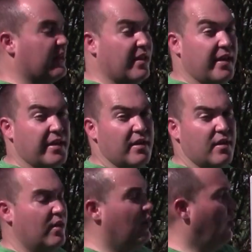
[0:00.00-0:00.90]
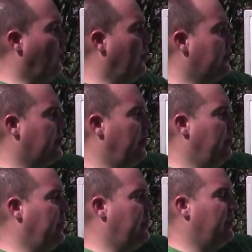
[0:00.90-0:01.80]
thing, or it's going to
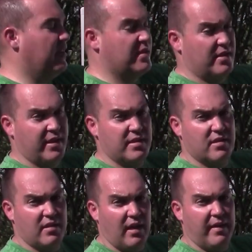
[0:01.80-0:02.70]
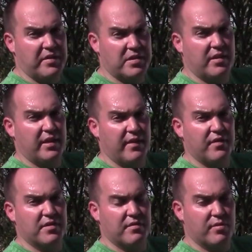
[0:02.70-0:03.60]
be this, and that's obviously a
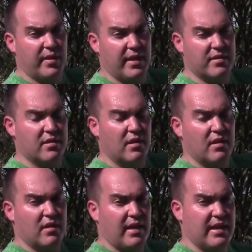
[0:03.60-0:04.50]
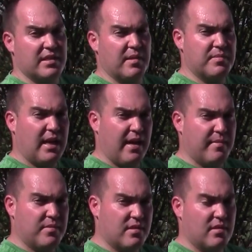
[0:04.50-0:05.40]
difference of squares. Okay,
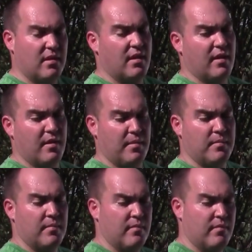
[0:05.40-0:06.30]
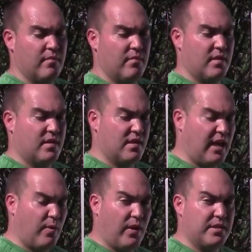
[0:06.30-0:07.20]
sometimes it's
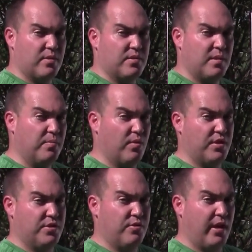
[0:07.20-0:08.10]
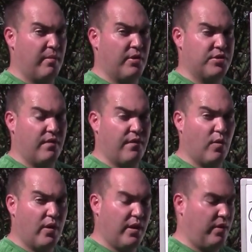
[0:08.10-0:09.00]
not quite so simple because you got a bunch of
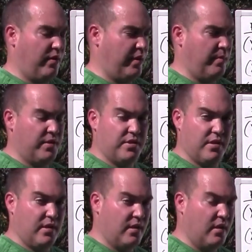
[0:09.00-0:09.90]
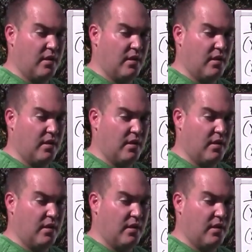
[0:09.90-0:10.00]
FOIL and a bunch of